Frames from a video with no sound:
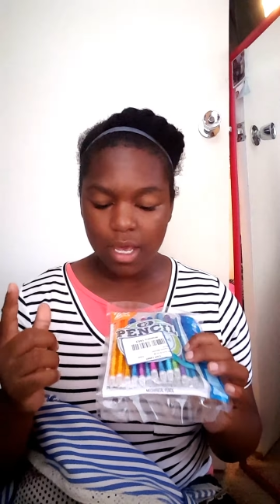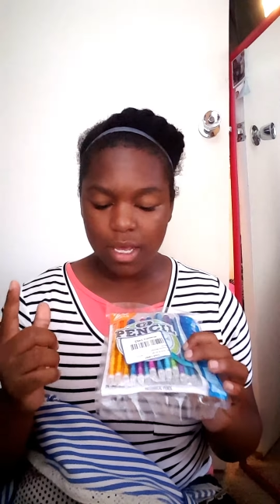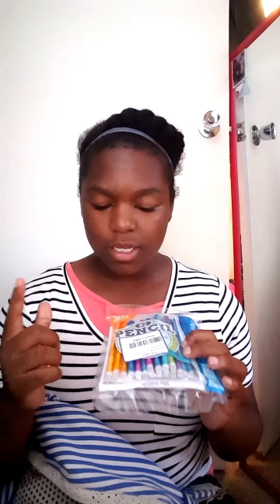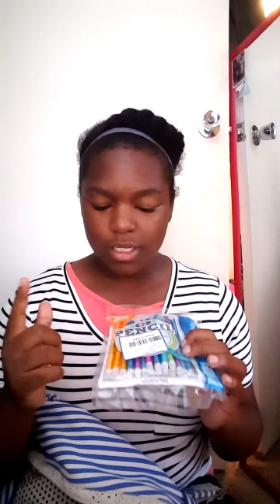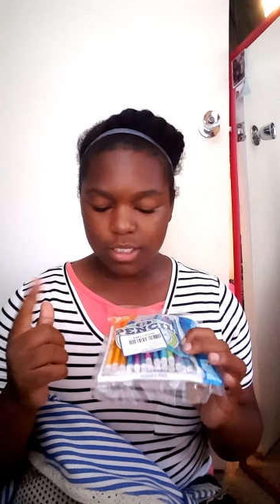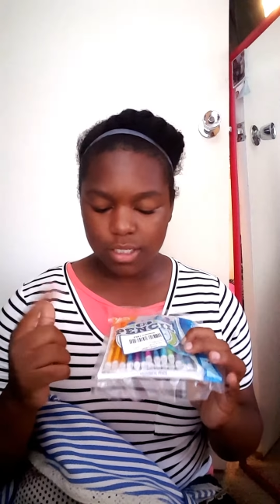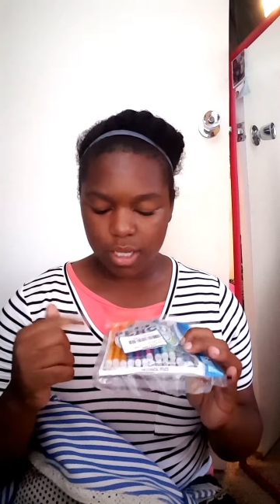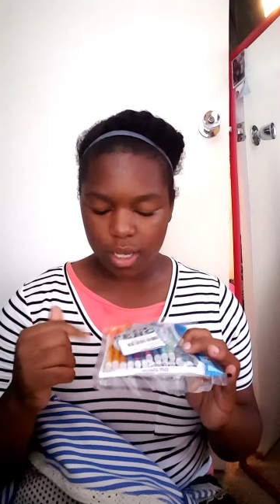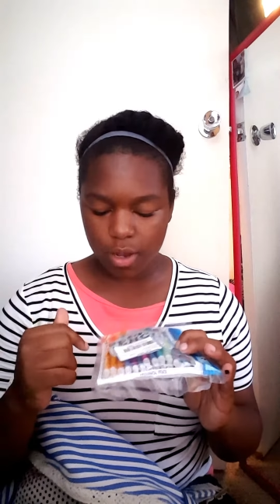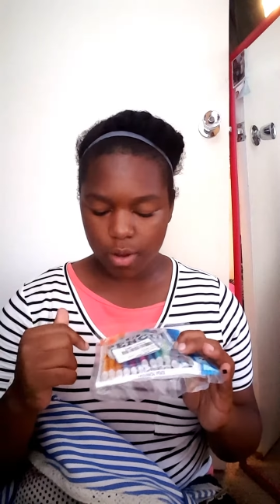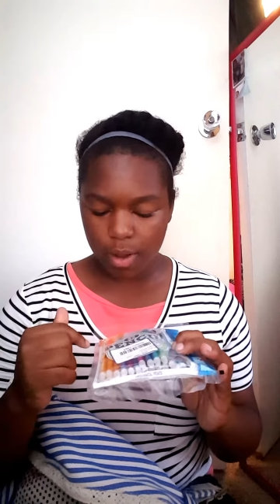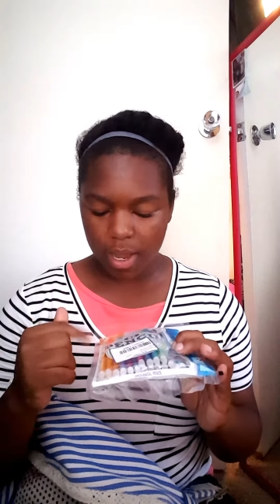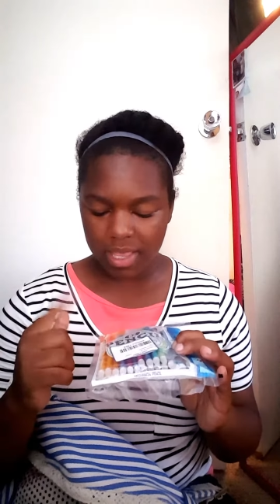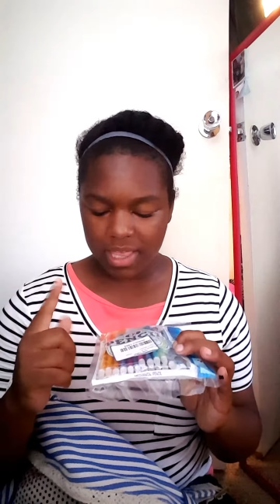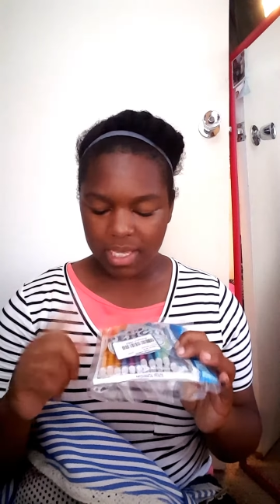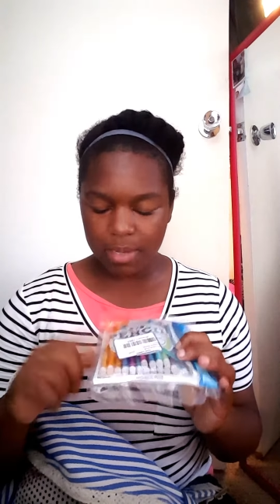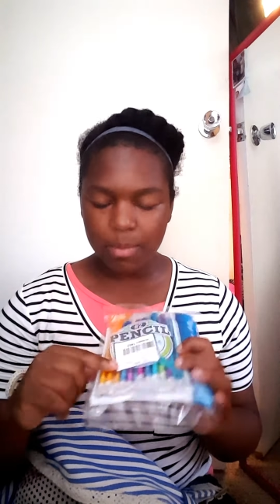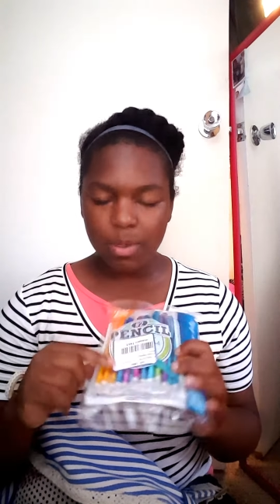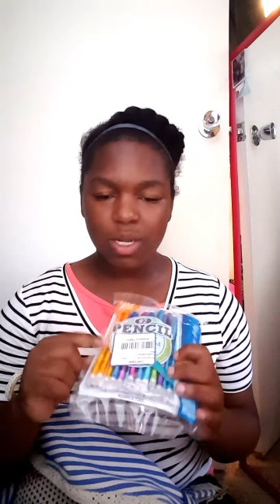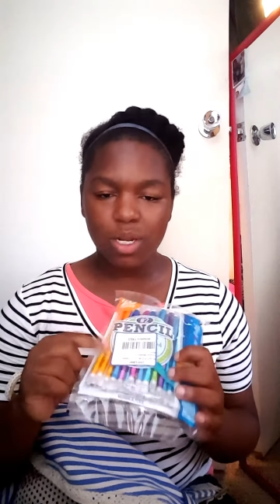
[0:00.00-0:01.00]
So I
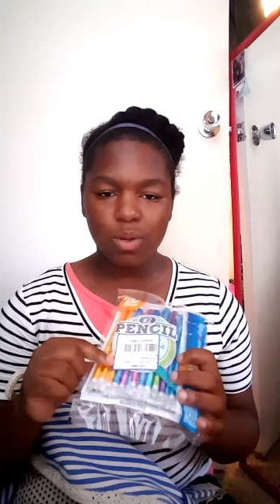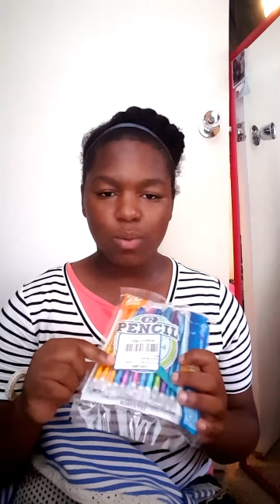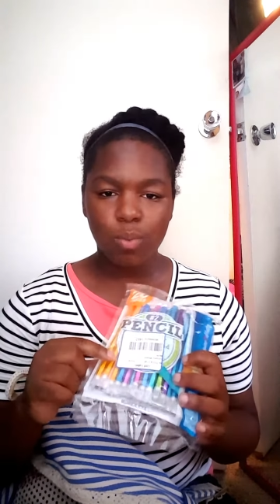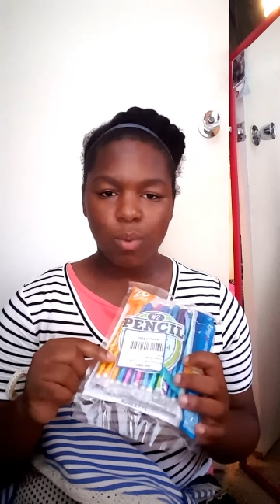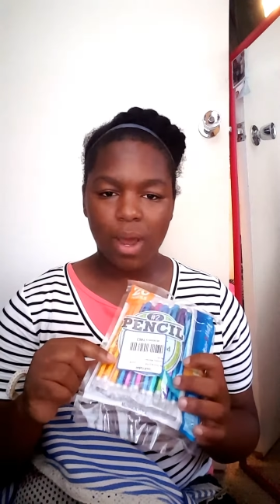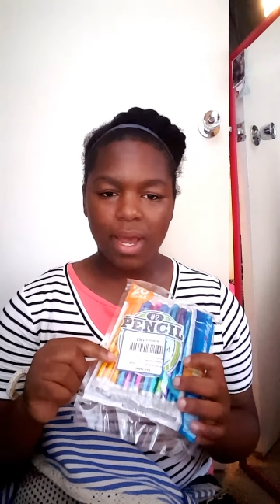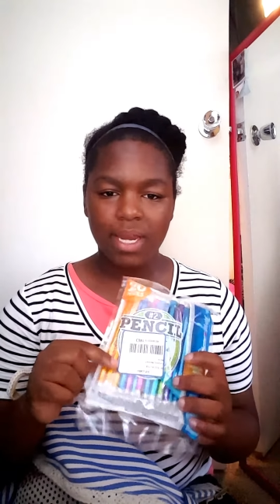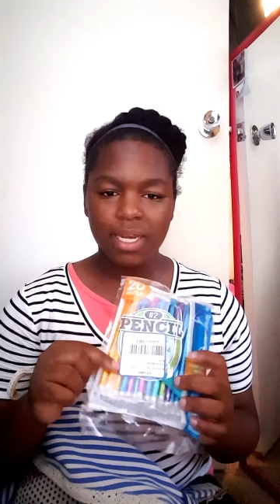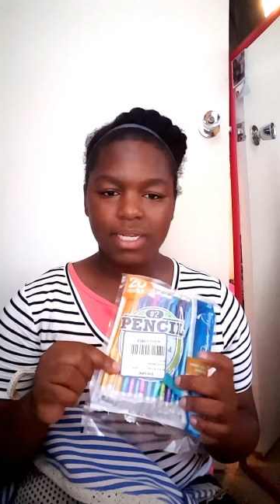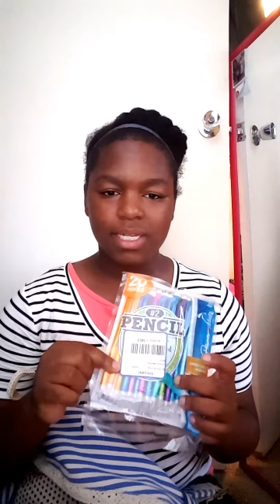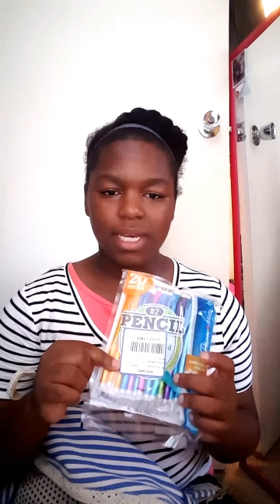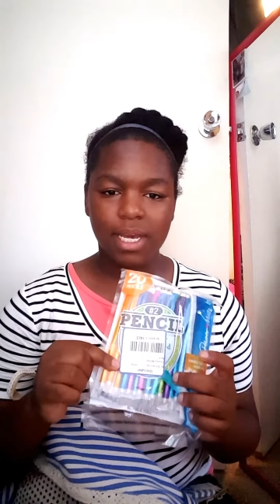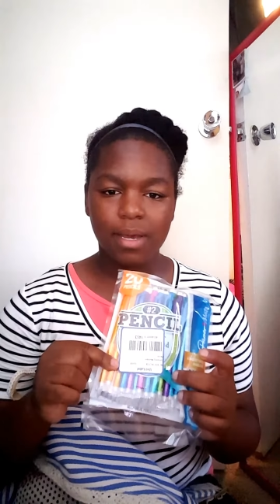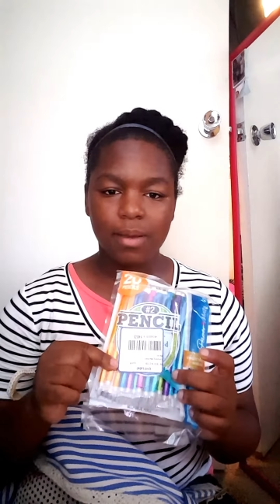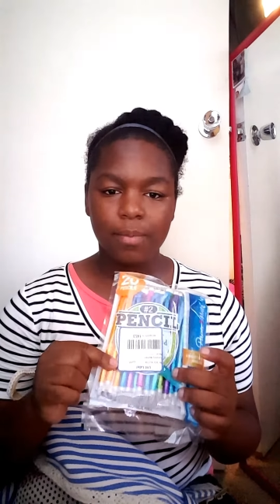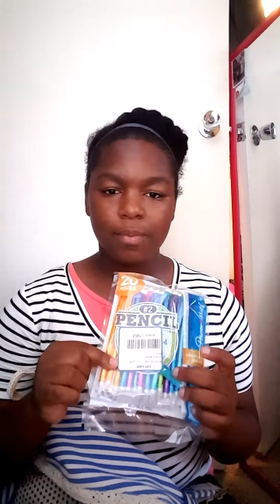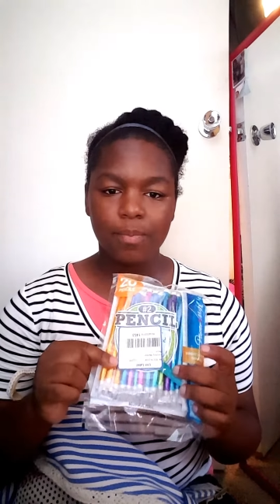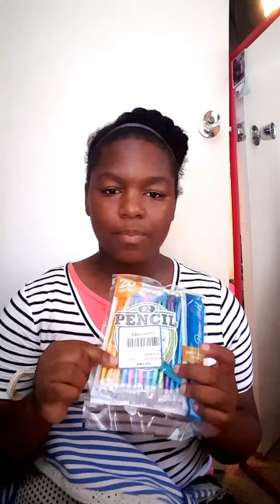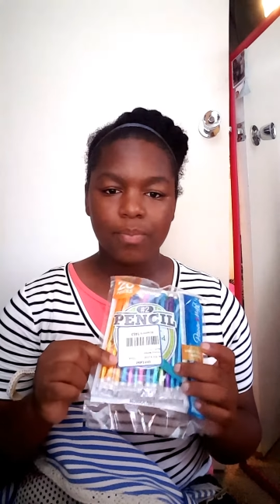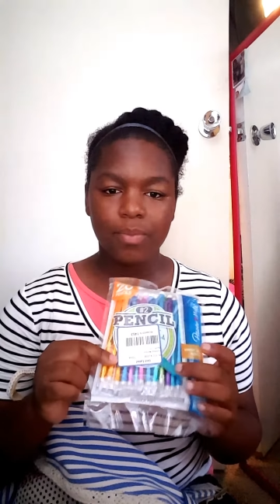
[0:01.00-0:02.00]
think I'm going to wind
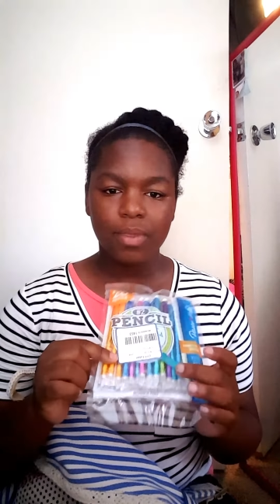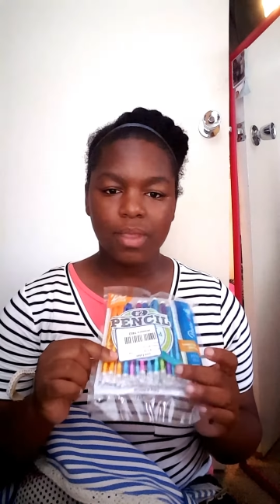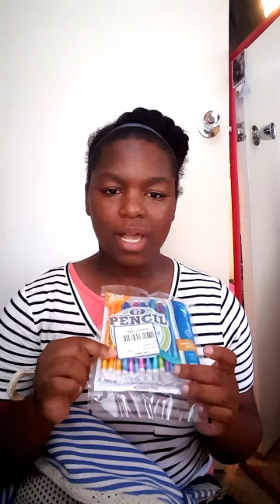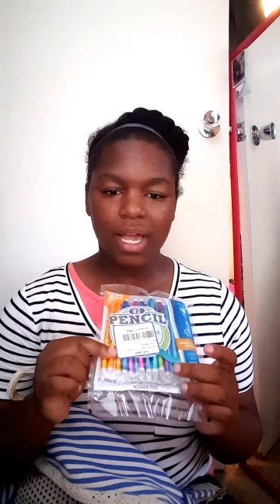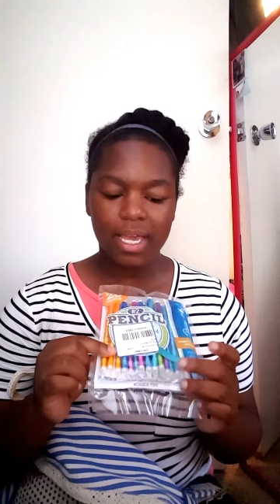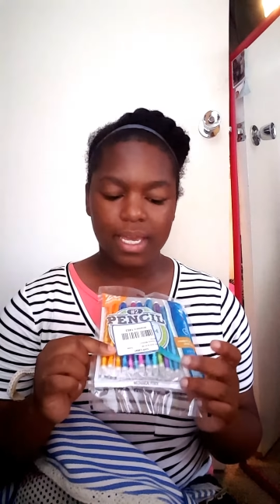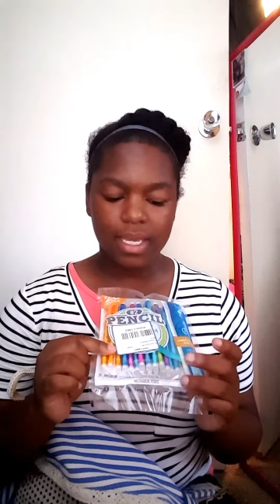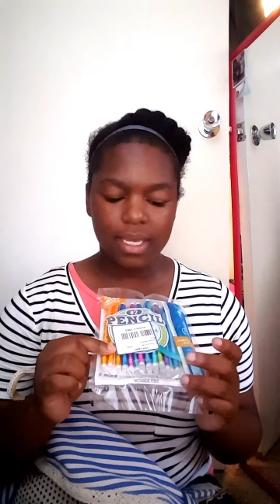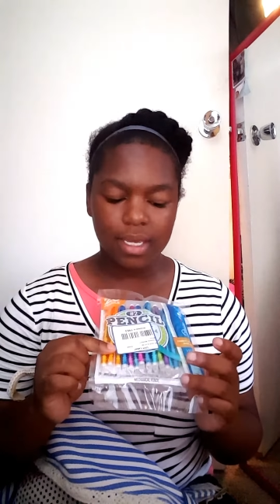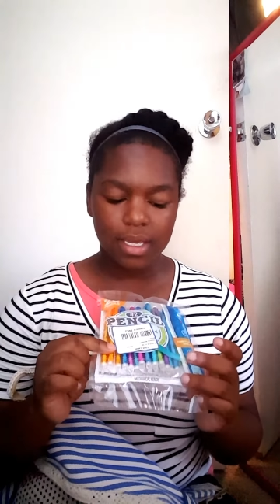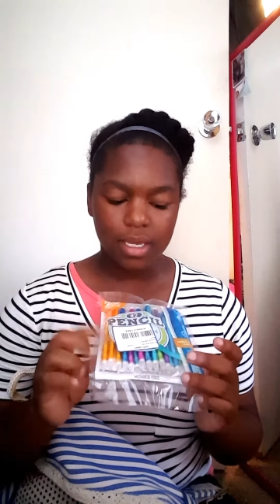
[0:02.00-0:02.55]
up like